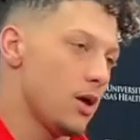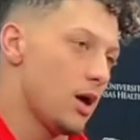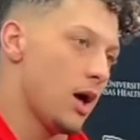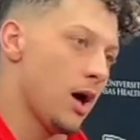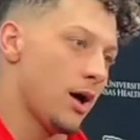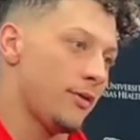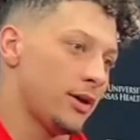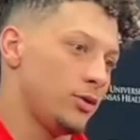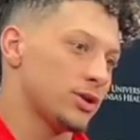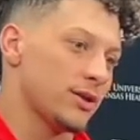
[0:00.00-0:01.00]
Uh,
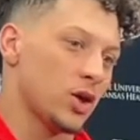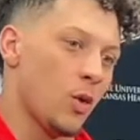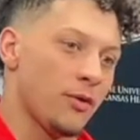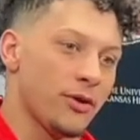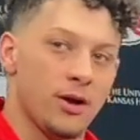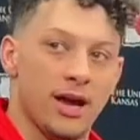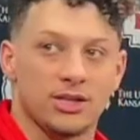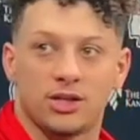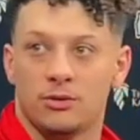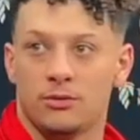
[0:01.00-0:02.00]
that you just have to go out there and
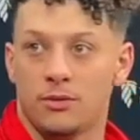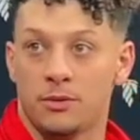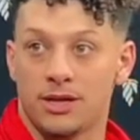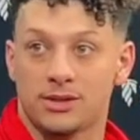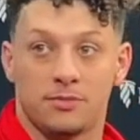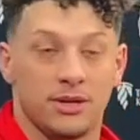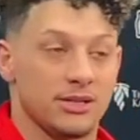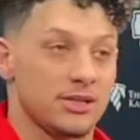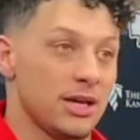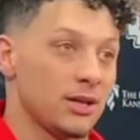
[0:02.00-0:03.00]
execute. I mean, that's the
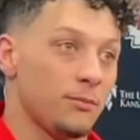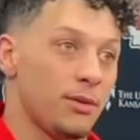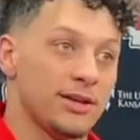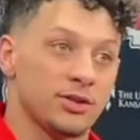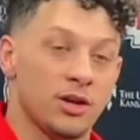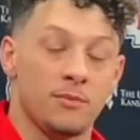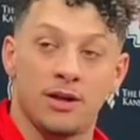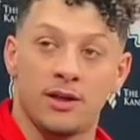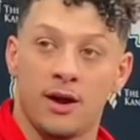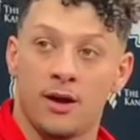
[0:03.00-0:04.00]
biggest thing. The plays are going to
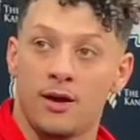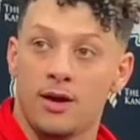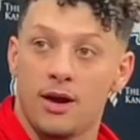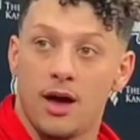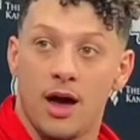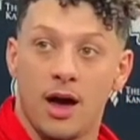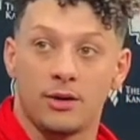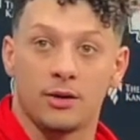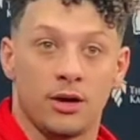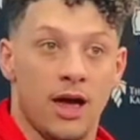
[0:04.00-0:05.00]
be there. Uh,
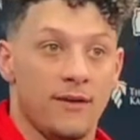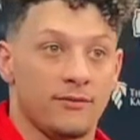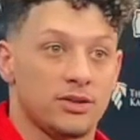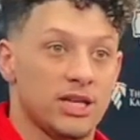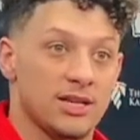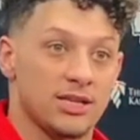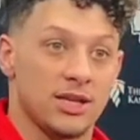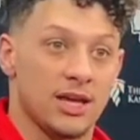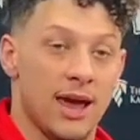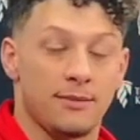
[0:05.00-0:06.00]
you're to have chances
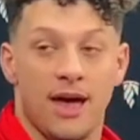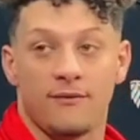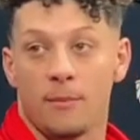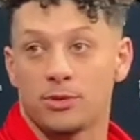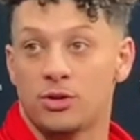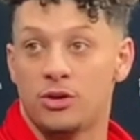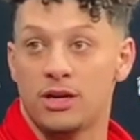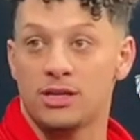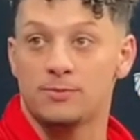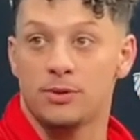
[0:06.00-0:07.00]
in the game to have
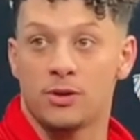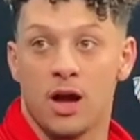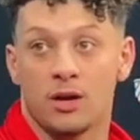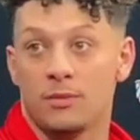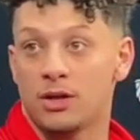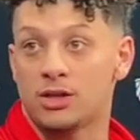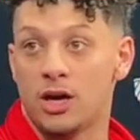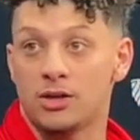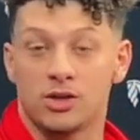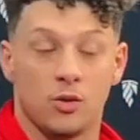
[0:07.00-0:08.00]
opportunities, but they're not going to be a
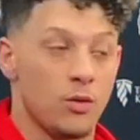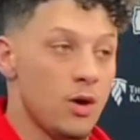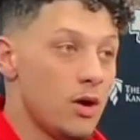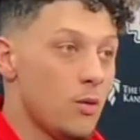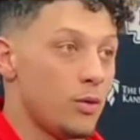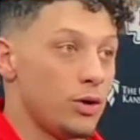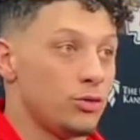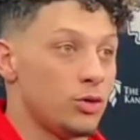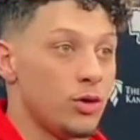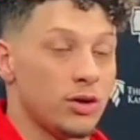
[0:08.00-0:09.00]
ton. So when you
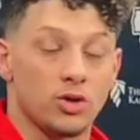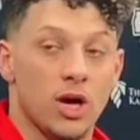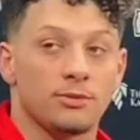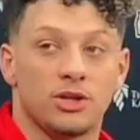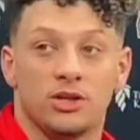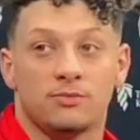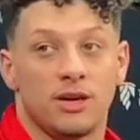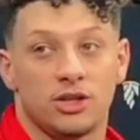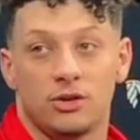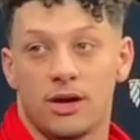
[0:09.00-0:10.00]
do get those opportunities, just
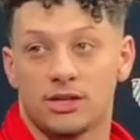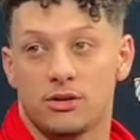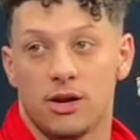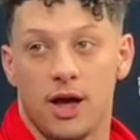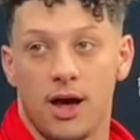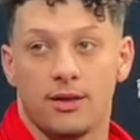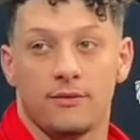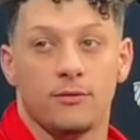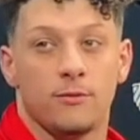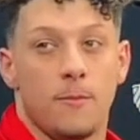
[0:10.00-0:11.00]
make sure you execute at a high
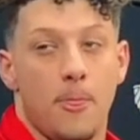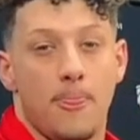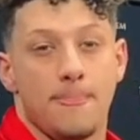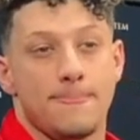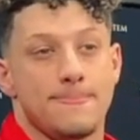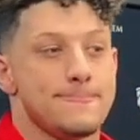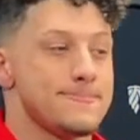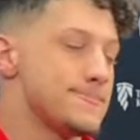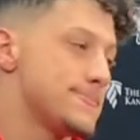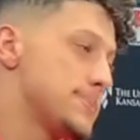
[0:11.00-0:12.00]
level. Any
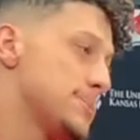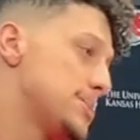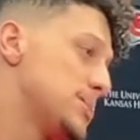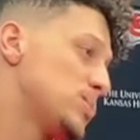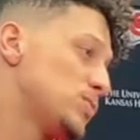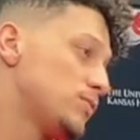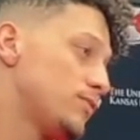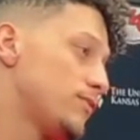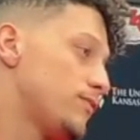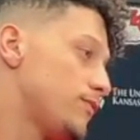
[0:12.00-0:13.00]
other
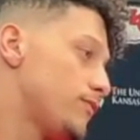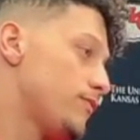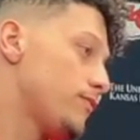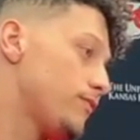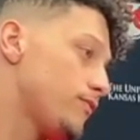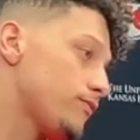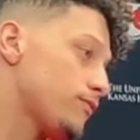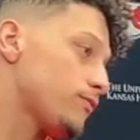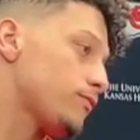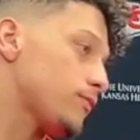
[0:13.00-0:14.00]
championships you played, and even
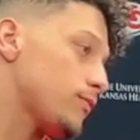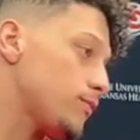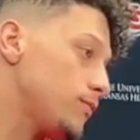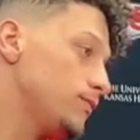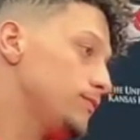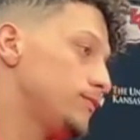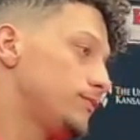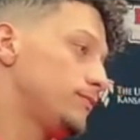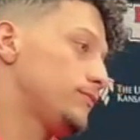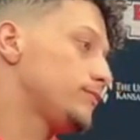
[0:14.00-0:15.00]
like in your youth level,
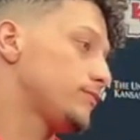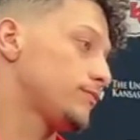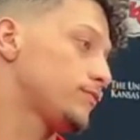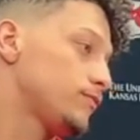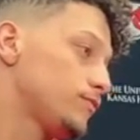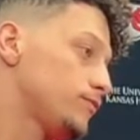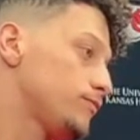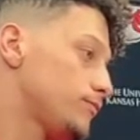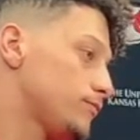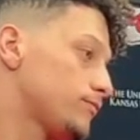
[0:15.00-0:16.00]
that kind of
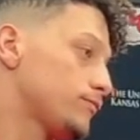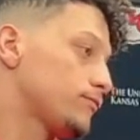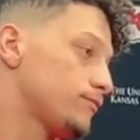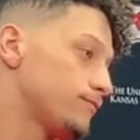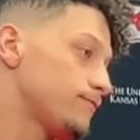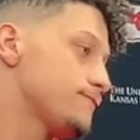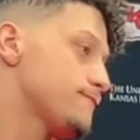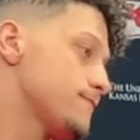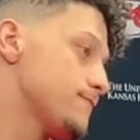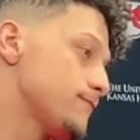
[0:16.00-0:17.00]
fall back on, even if it's
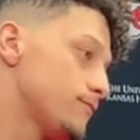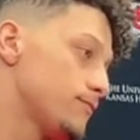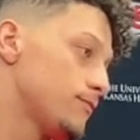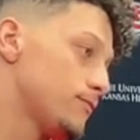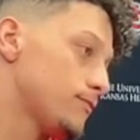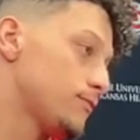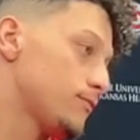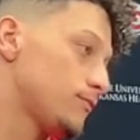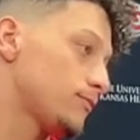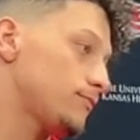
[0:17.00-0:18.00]
like even a t-ball
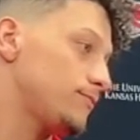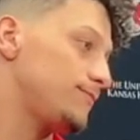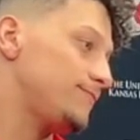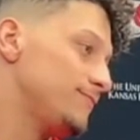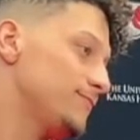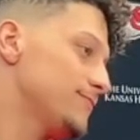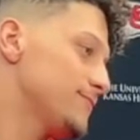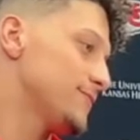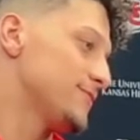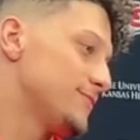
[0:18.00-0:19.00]
championship or anything of that
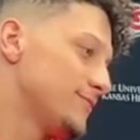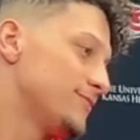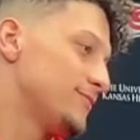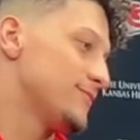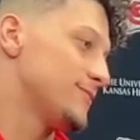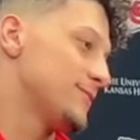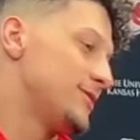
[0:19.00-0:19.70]
nature that you could fall back on?